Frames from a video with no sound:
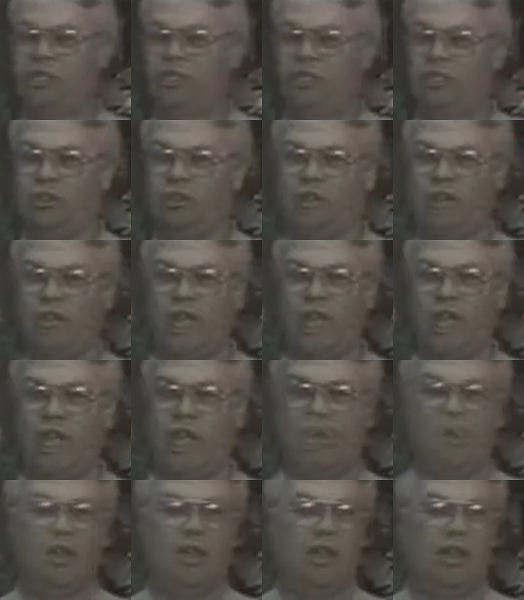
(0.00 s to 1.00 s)
to look
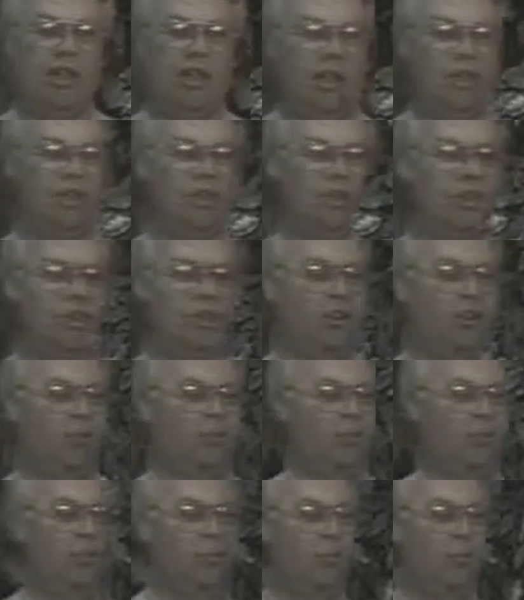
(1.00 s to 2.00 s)
at another
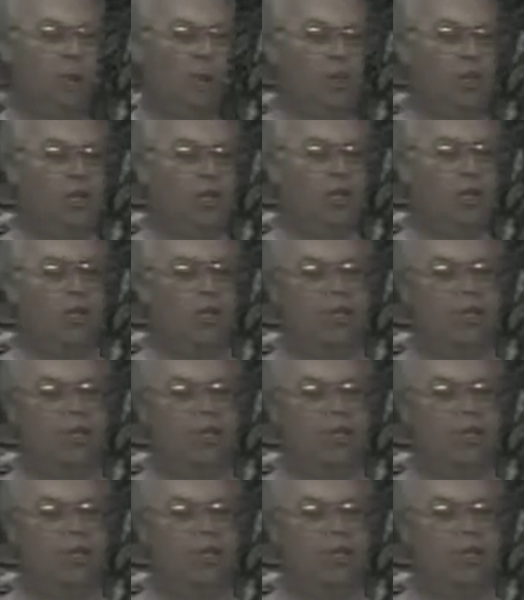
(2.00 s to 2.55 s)
viewpoint, and